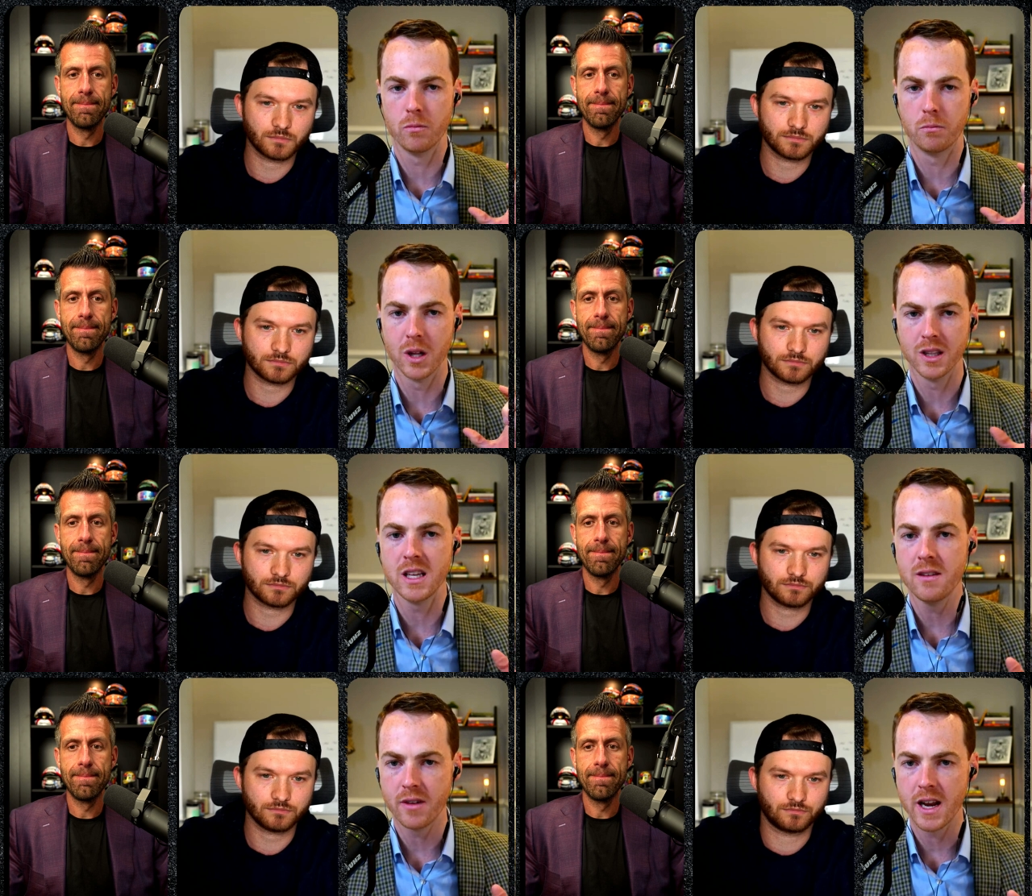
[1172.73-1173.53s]

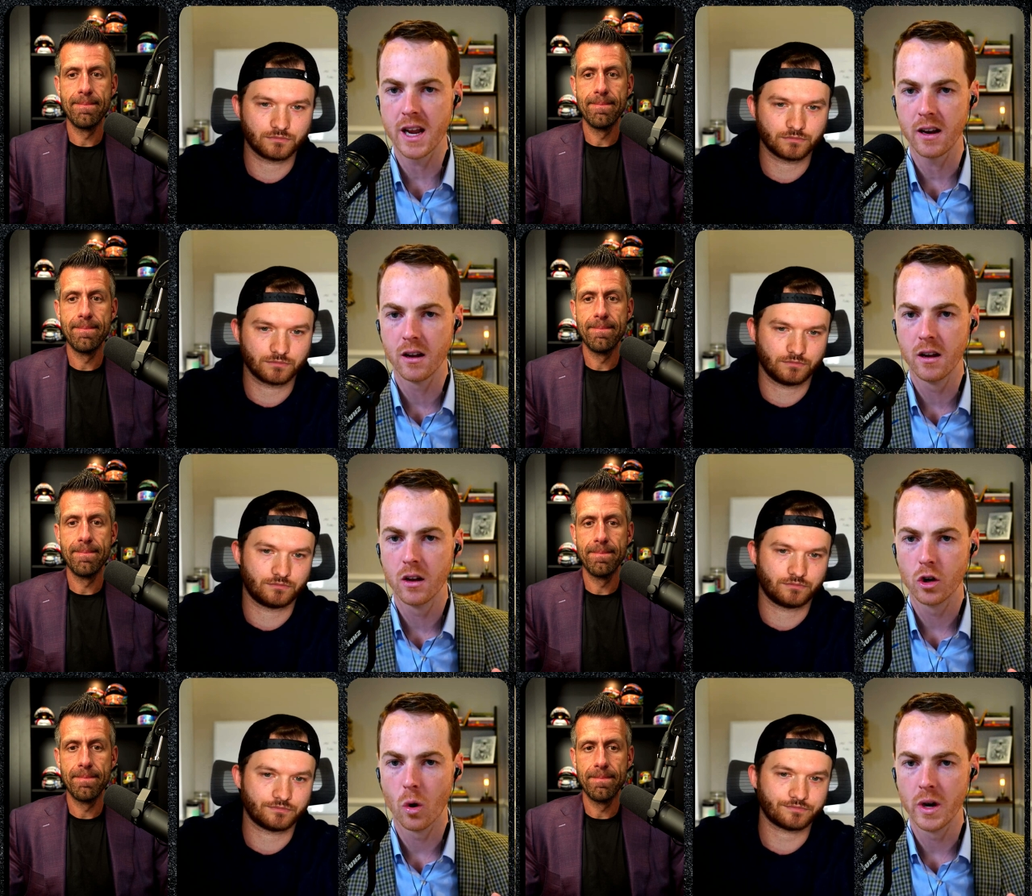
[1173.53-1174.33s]
Speaker 1: believe in it
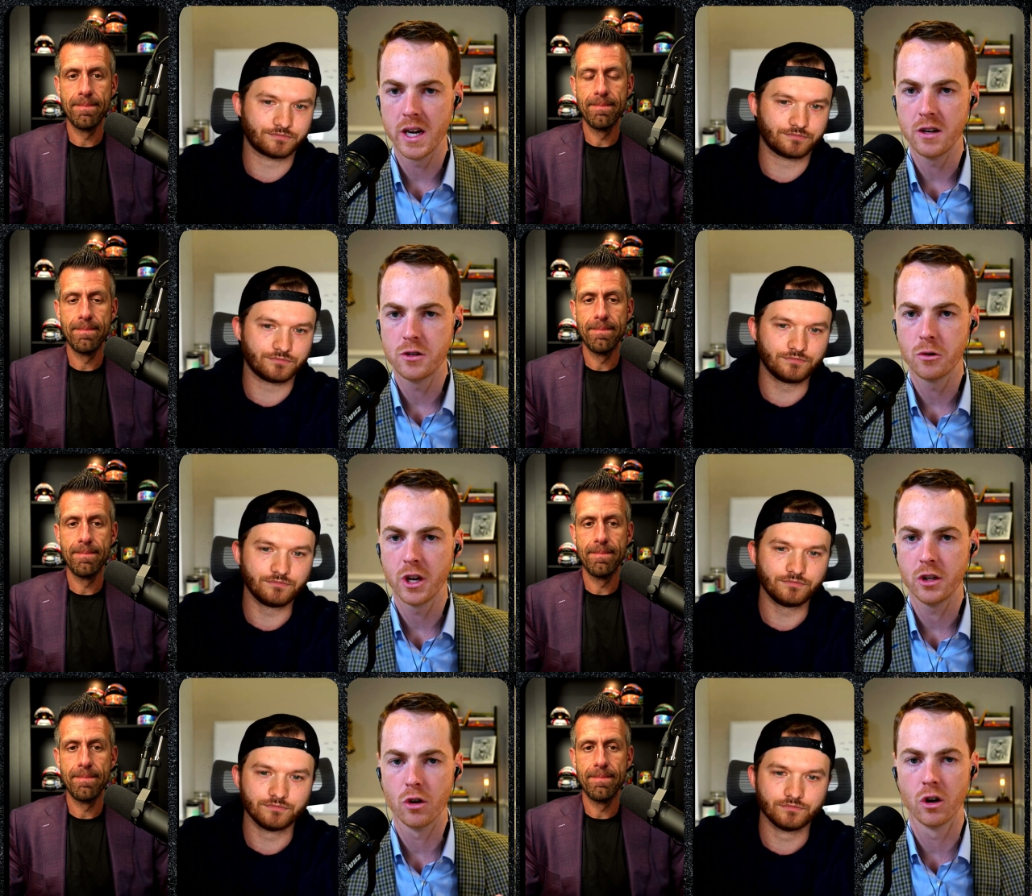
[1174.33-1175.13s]
going into it,
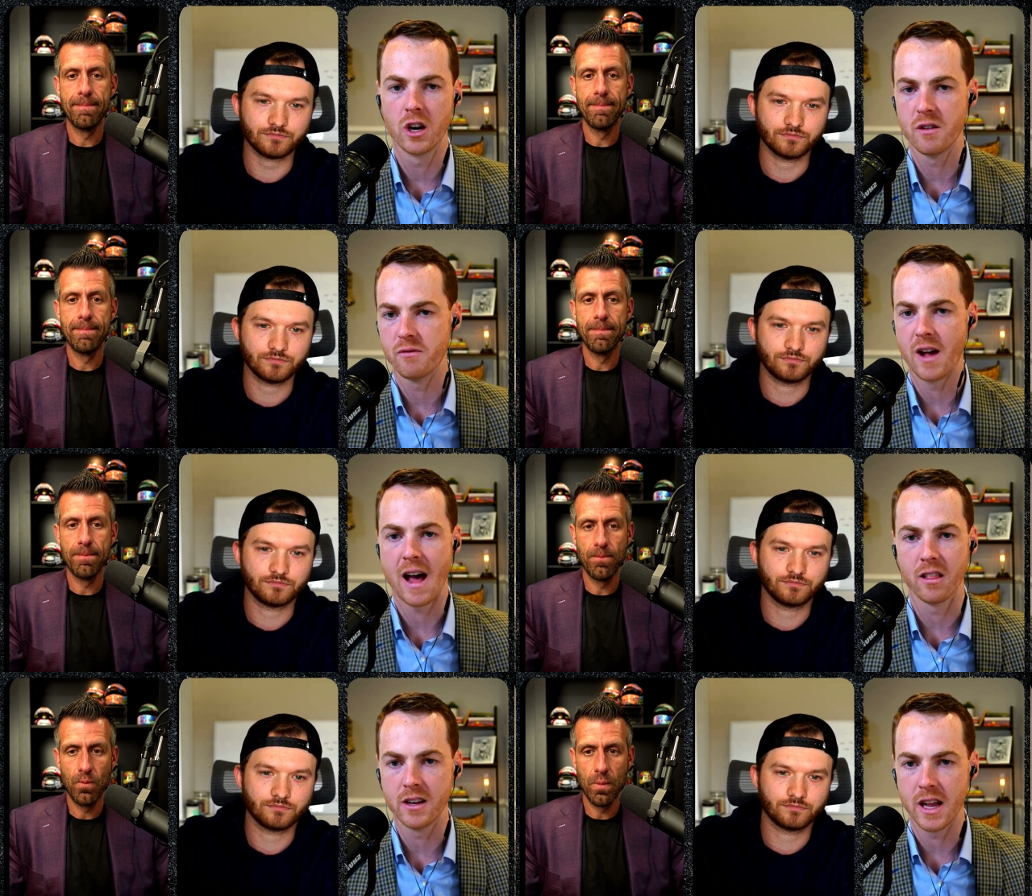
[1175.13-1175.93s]
you're going to
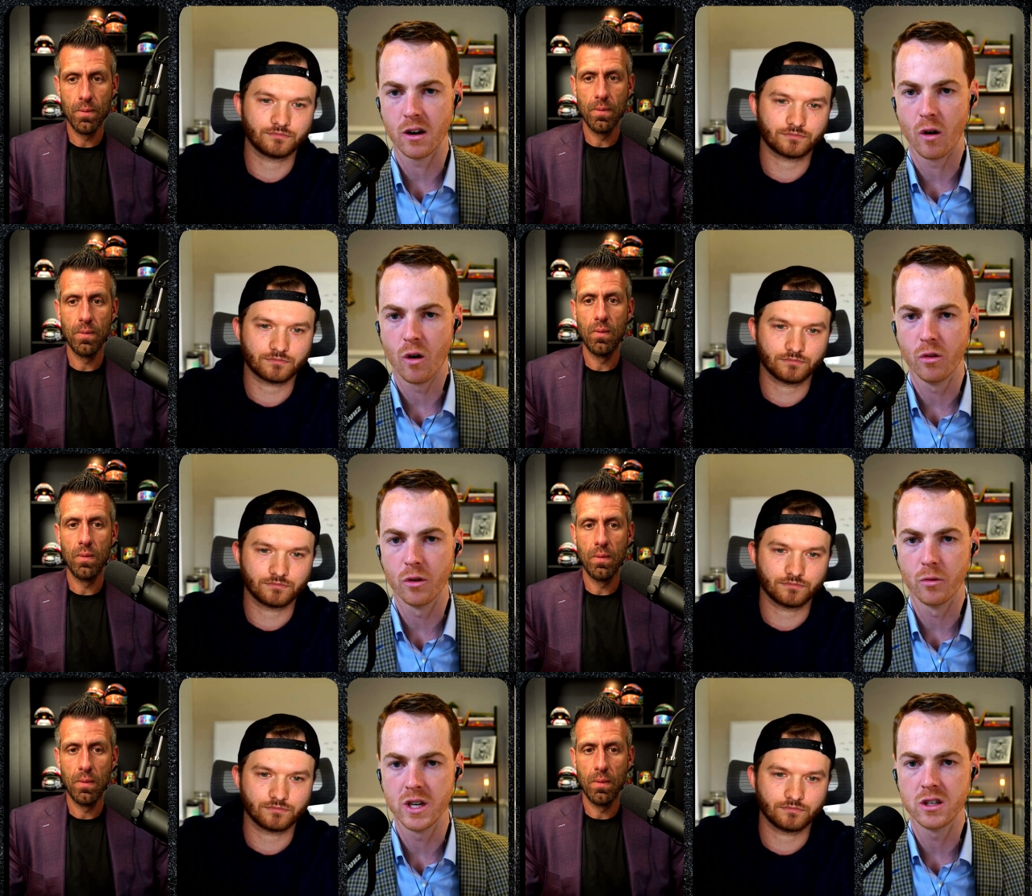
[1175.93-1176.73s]
validate all the
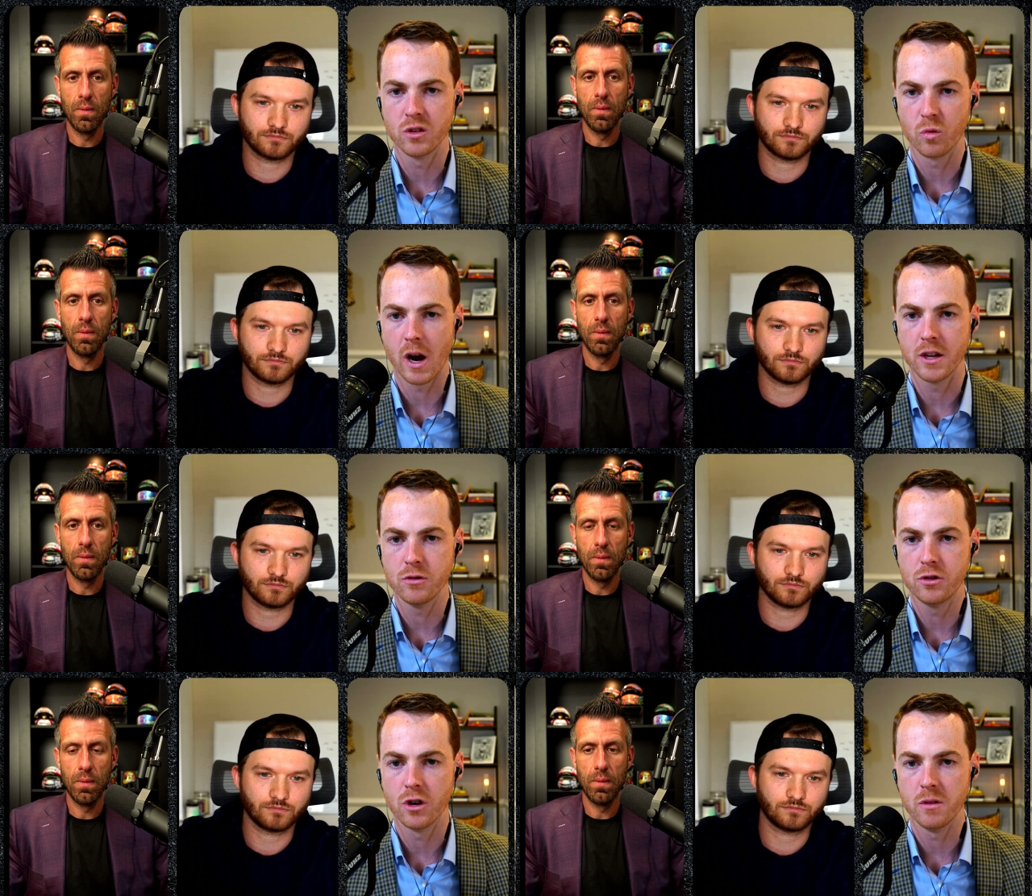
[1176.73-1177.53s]
reasons why you
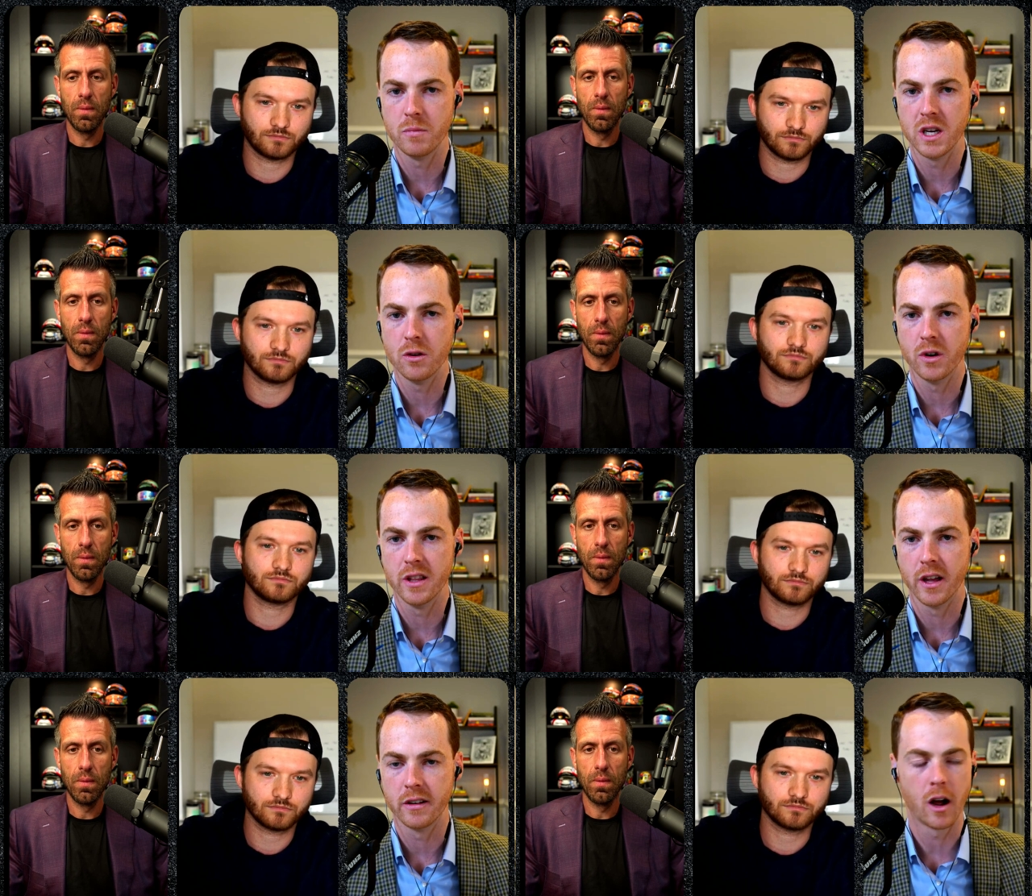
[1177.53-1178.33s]
shouldn't be doing
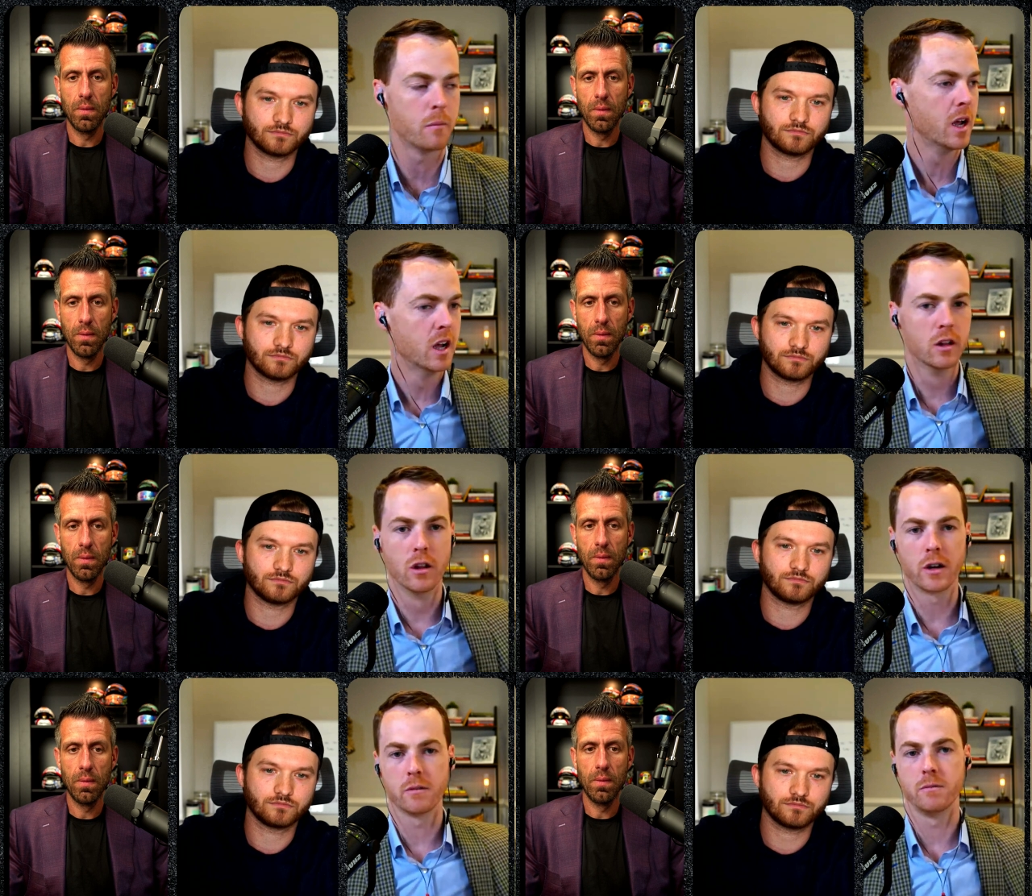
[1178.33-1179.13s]
that. Up, oh, look,
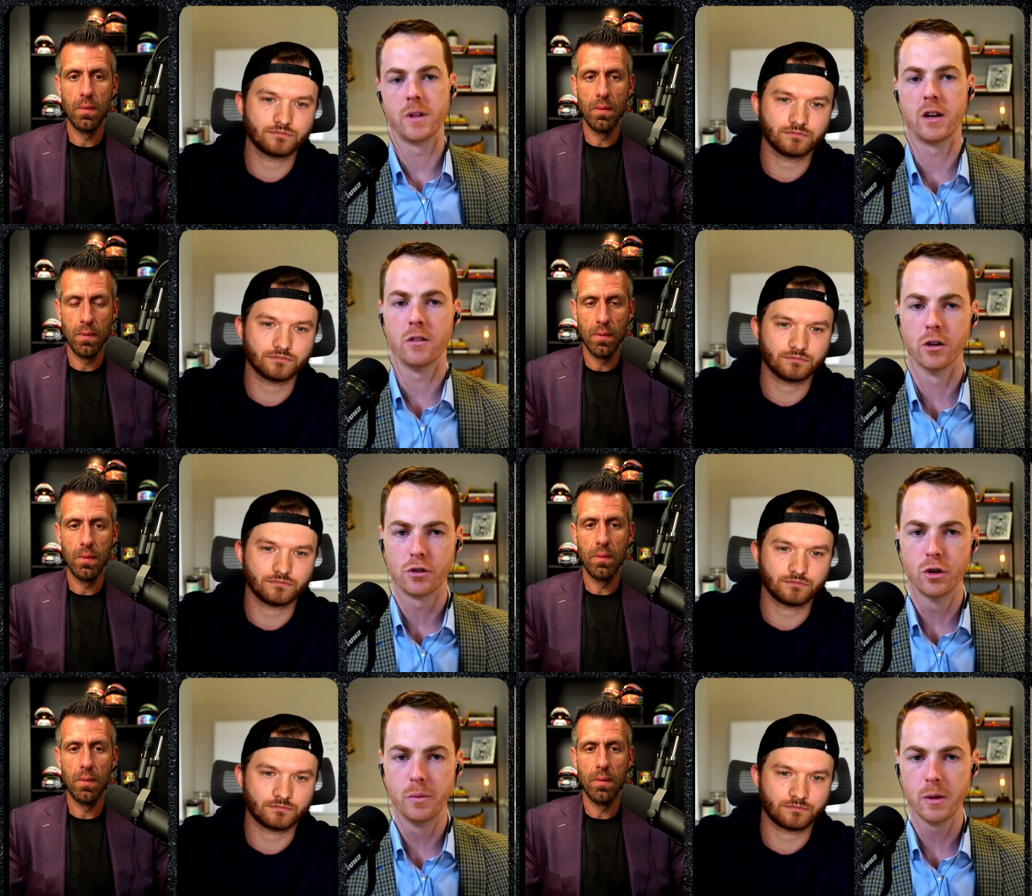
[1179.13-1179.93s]
there, there's
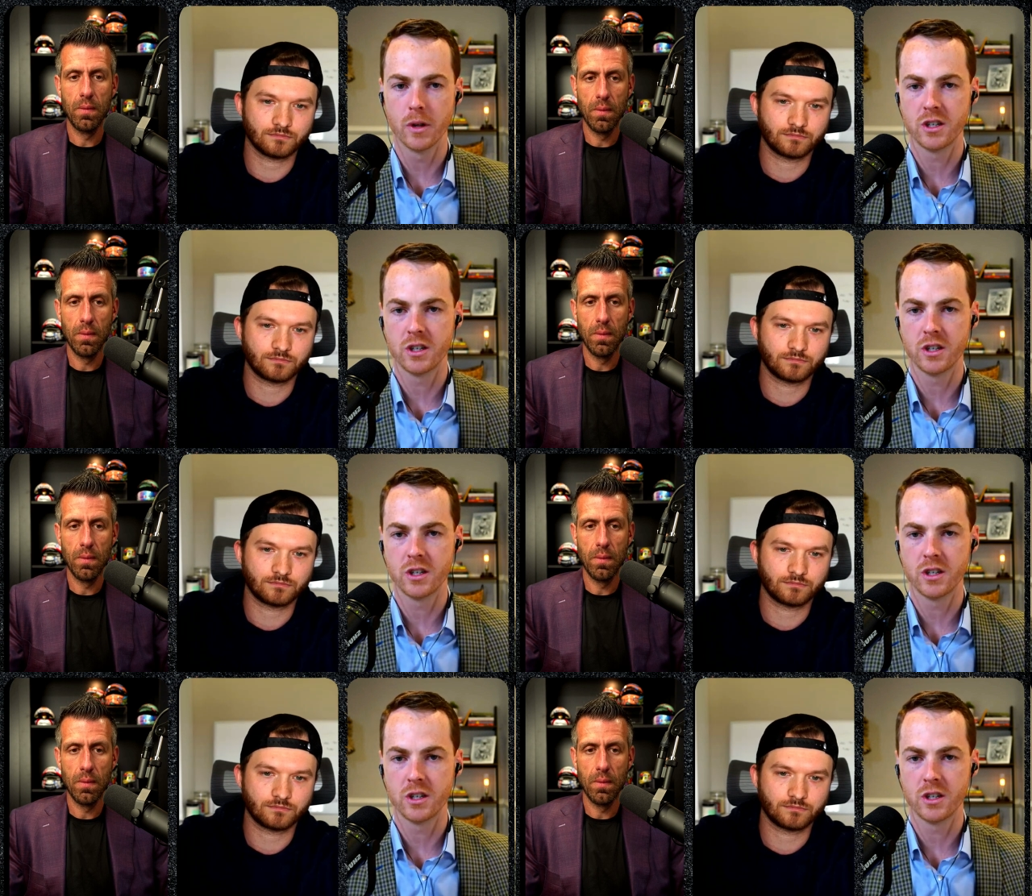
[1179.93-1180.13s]
two people that